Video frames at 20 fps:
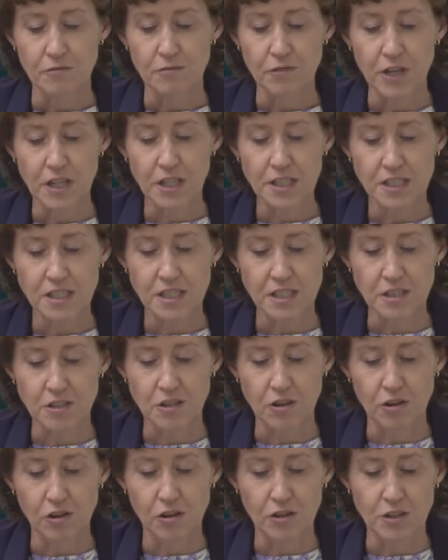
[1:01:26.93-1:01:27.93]
For us, it
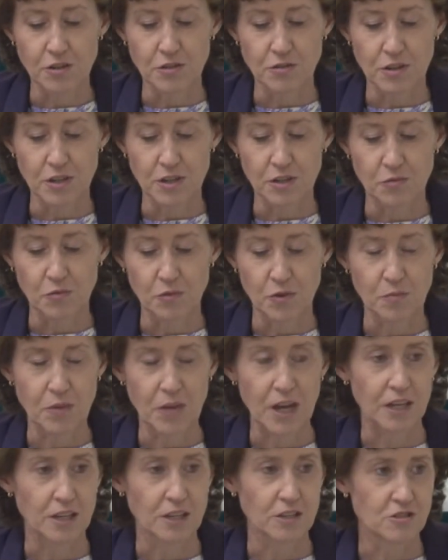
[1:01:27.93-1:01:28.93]
is all in one
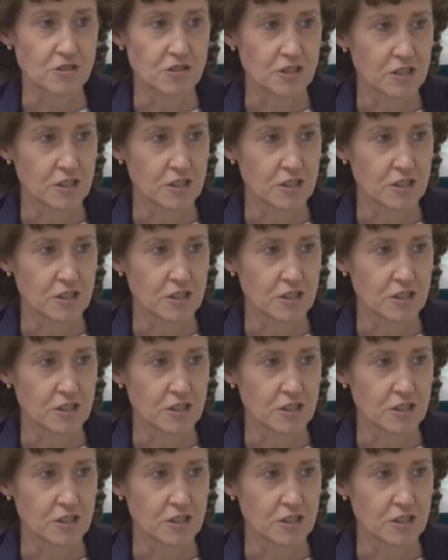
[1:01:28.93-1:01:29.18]
package.